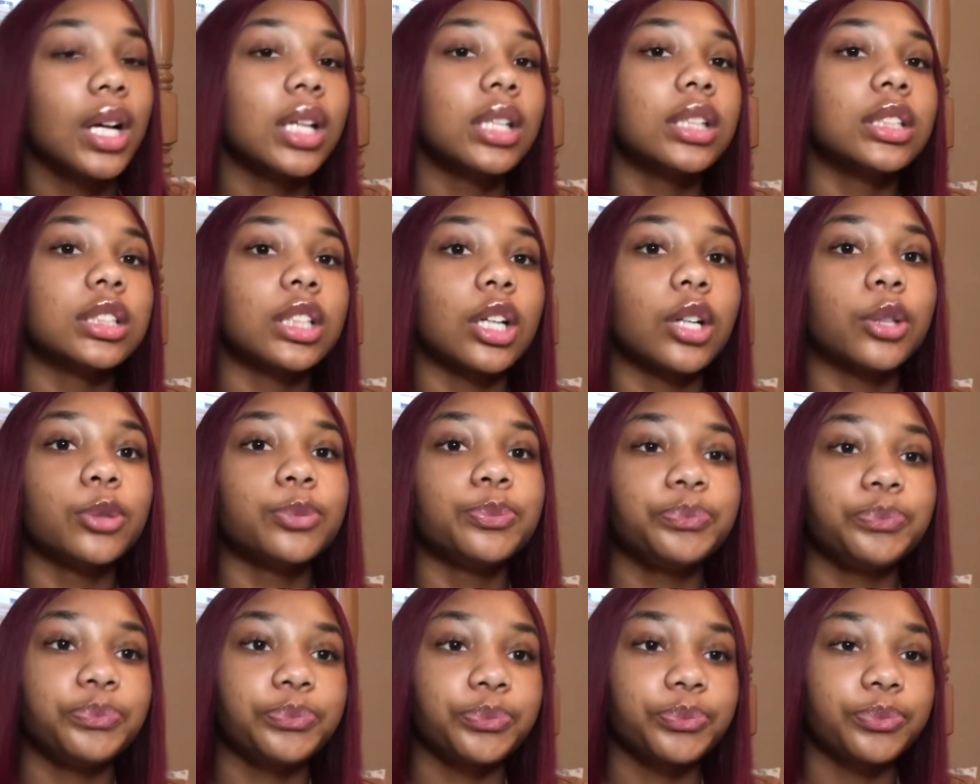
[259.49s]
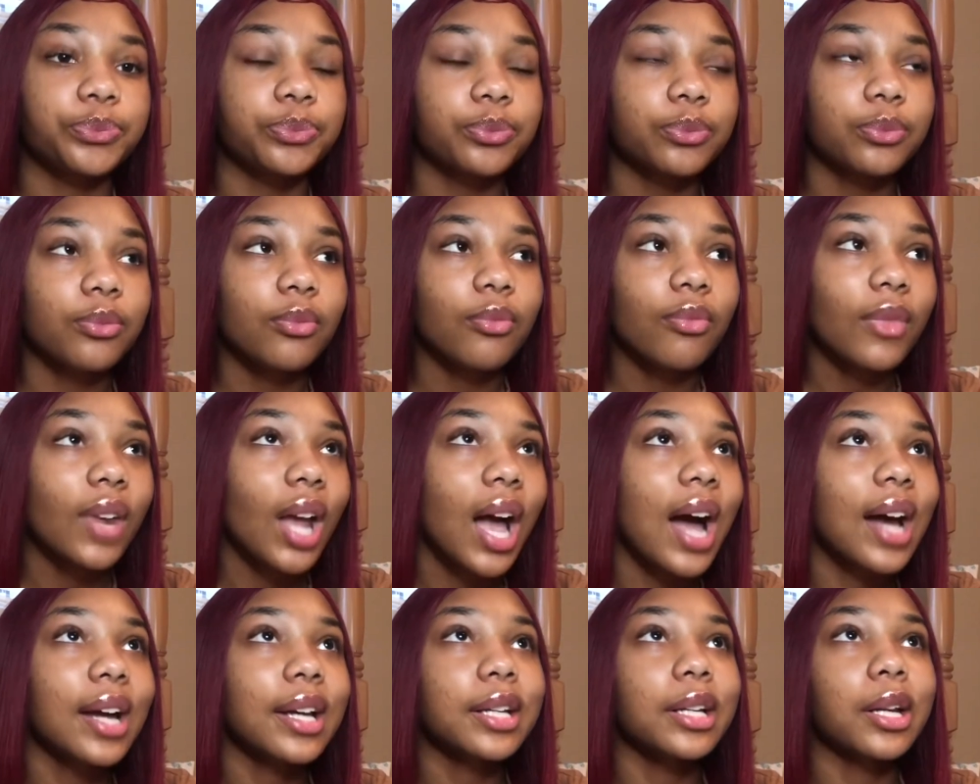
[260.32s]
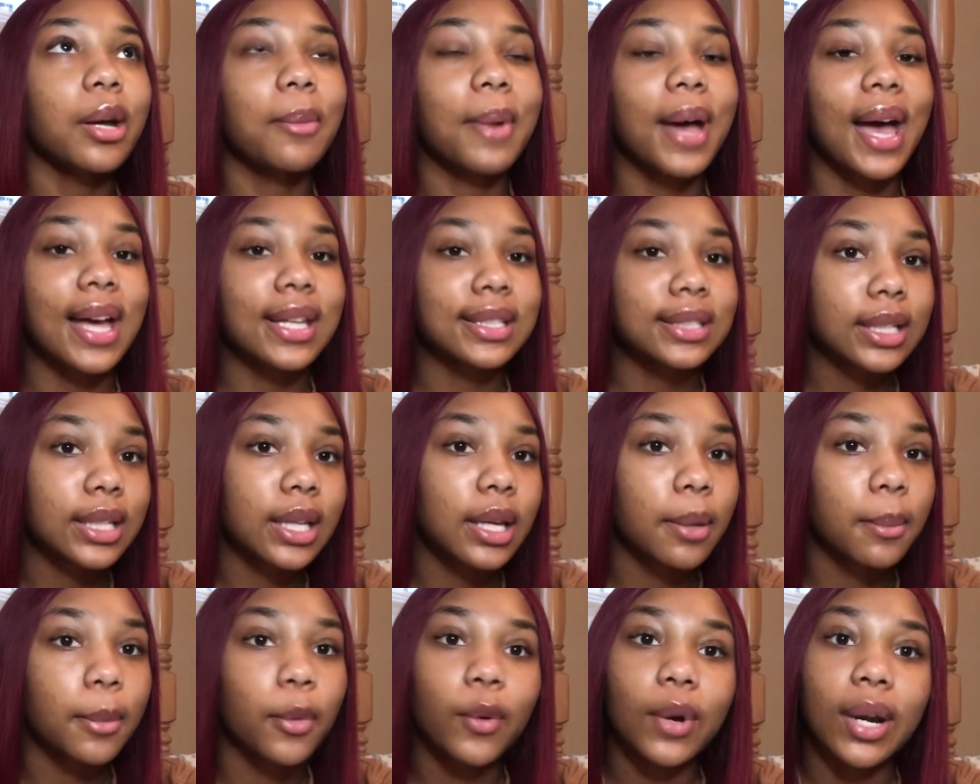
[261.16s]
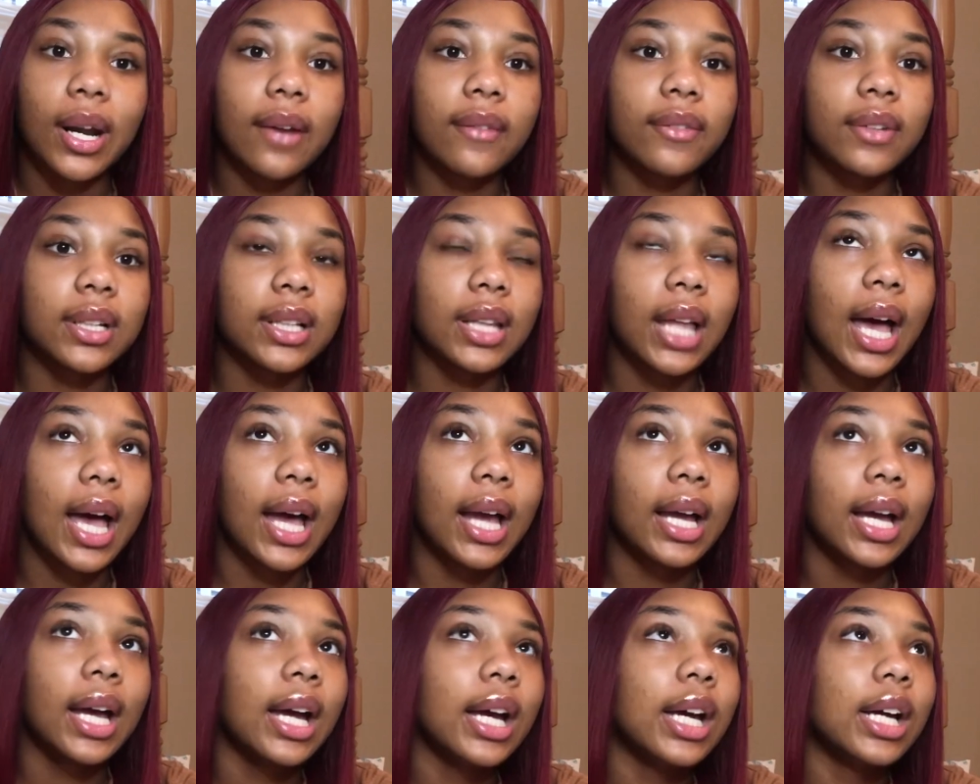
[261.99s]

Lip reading: So I ended up asking him or whatever, like,